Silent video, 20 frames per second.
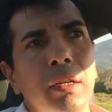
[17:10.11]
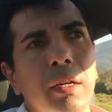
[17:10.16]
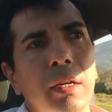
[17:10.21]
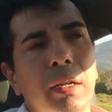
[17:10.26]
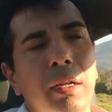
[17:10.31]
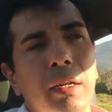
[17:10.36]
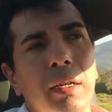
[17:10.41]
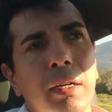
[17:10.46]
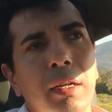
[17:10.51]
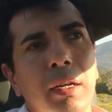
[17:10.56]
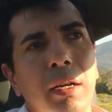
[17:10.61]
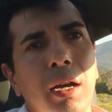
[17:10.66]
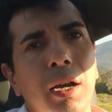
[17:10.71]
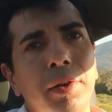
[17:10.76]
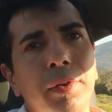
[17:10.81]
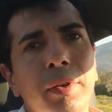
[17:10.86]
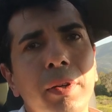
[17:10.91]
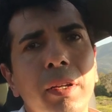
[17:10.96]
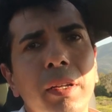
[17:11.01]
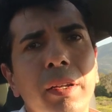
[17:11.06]
I
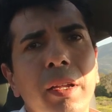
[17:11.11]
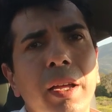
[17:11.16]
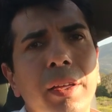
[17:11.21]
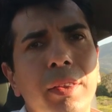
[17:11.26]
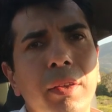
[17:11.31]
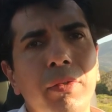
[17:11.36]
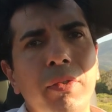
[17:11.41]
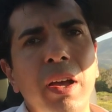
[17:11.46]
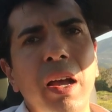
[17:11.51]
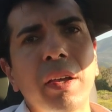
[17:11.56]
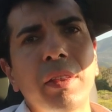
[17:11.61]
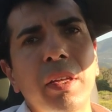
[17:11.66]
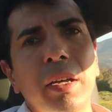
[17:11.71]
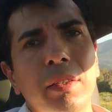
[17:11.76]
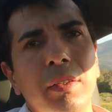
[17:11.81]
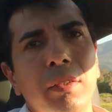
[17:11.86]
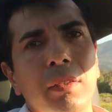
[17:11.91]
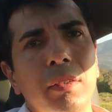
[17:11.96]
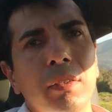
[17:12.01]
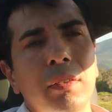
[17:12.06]
really like the fact that
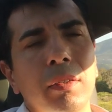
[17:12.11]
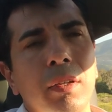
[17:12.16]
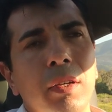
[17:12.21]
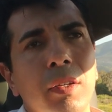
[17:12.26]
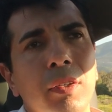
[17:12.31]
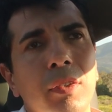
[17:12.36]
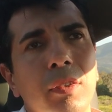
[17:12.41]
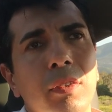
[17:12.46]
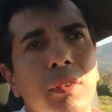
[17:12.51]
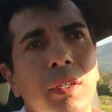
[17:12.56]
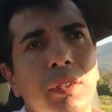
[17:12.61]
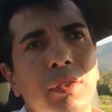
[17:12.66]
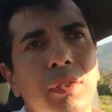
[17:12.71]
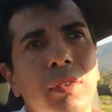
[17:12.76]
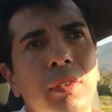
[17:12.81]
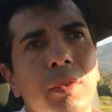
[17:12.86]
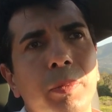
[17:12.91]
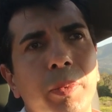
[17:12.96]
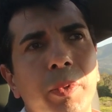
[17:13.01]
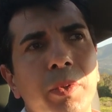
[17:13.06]
it
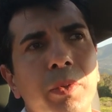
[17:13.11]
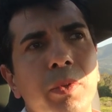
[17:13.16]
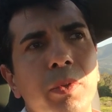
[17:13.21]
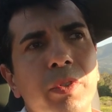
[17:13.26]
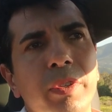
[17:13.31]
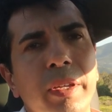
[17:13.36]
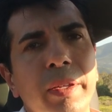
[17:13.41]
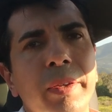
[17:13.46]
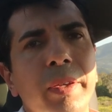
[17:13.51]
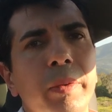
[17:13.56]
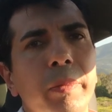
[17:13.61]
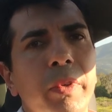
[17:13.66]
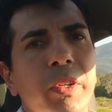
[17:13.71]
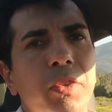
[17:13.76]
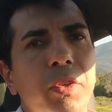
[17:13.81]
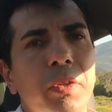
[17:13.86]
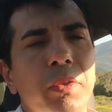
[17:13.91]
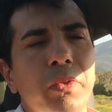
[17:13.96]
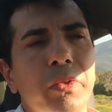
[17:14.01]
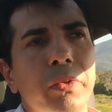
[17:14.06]
doesn't produce any
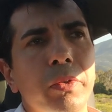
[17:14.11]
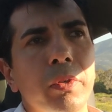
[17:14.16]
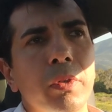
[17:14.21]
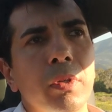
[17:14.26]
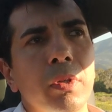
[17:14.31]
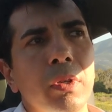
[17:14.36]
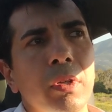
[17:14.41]
emissions.